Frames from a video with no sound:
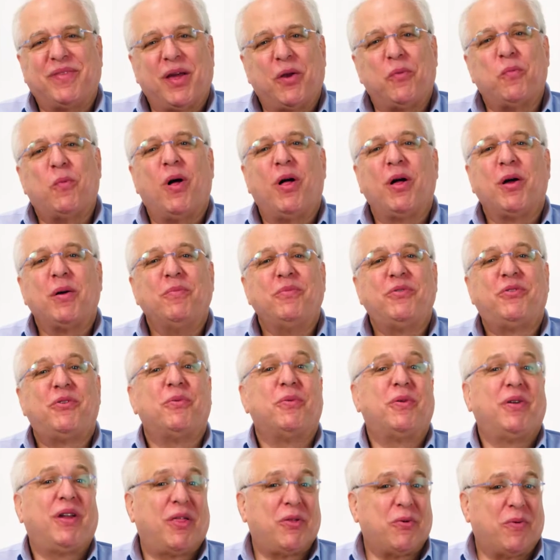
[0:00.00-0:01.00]
and welcome to
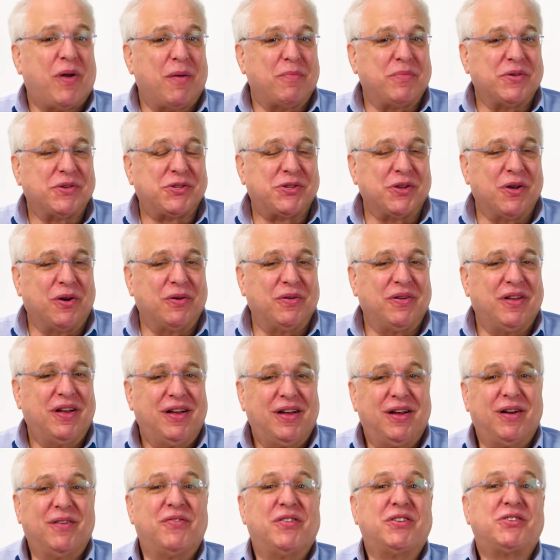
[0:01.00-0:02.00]
another episode
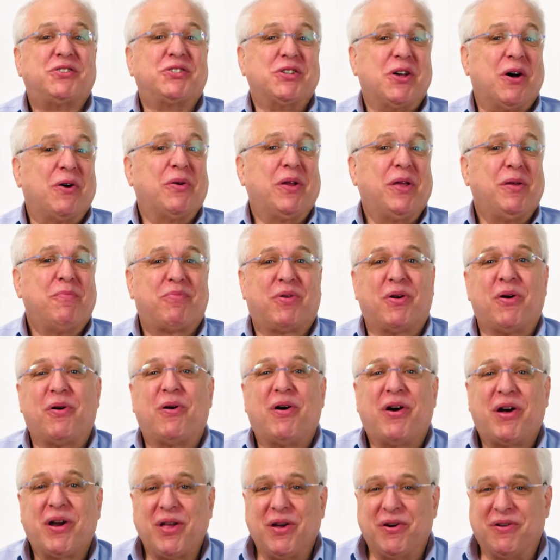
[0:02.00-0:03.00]
of the Sony Pro
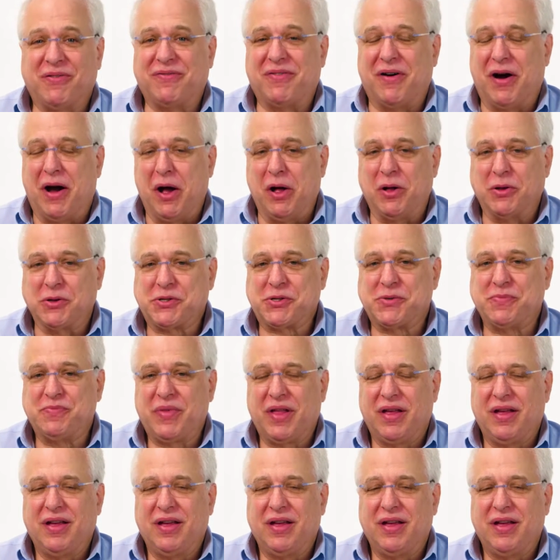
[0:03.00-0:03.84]
Audio Files.